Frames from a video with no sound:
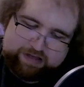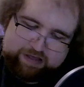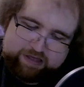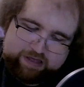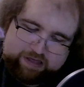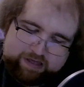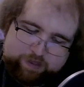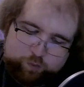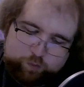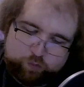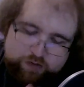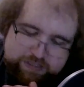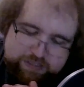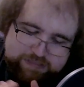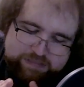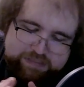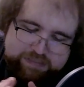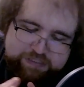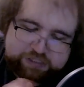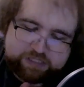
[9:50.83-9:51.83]
What
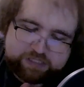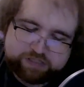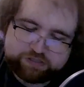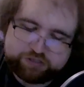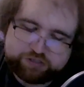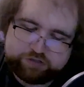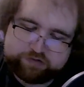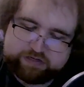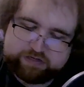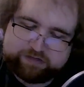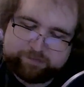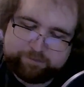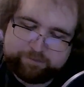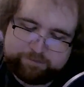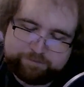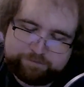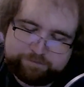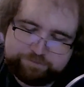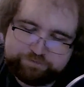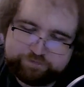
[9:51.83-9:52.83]
is Nijika's
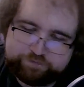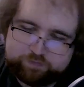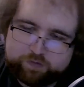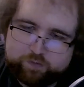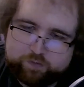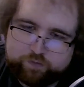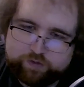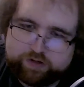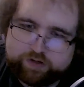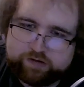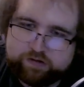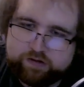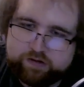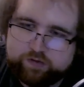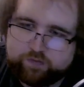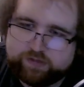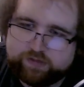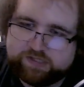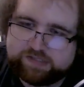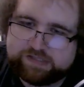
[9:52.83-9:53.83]
dream? We don't know.
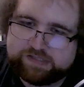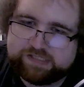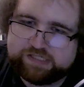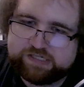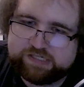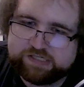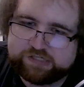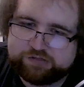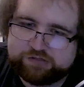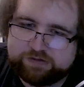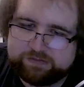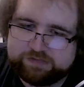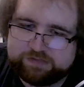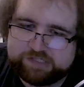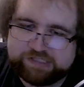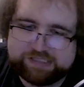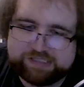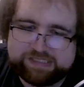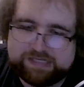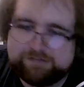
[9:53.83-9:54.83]
What is Nijika's dream?
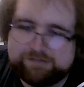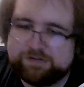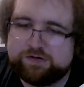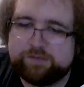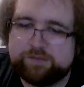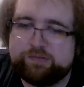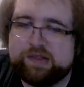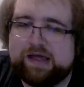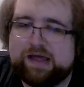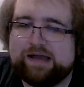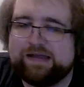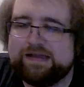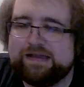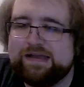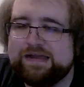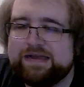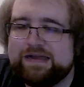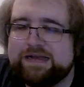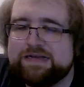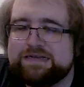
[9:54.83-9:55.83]
She seemed to imply
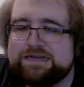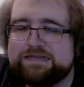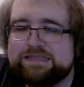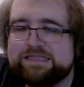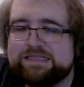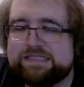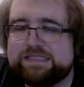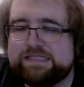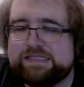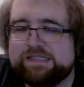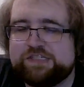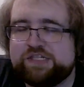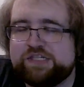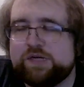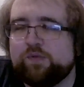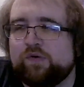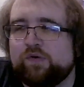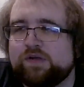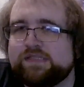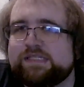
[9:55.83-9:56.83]

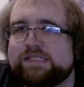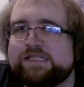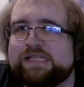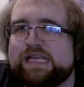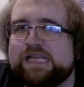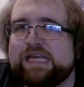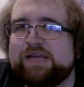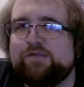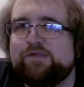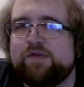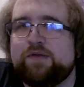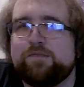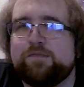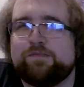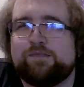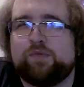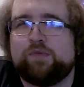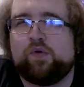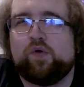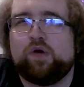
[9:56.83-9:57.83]
she wants even
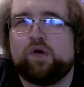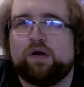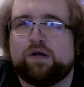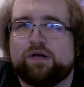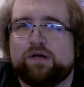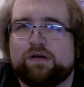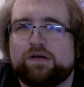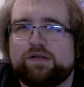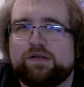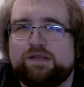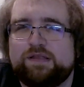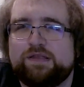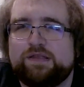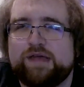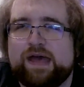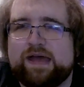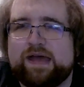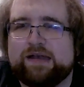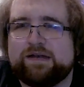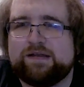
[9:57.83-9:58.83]
more
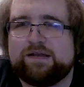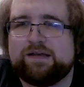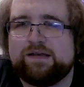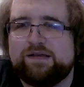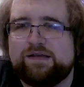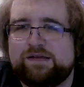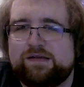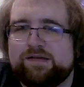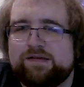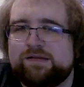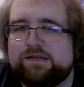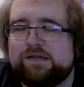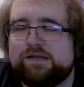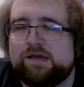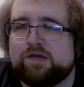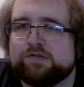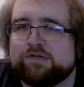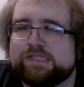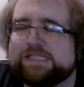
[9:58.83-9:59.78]
than, you know,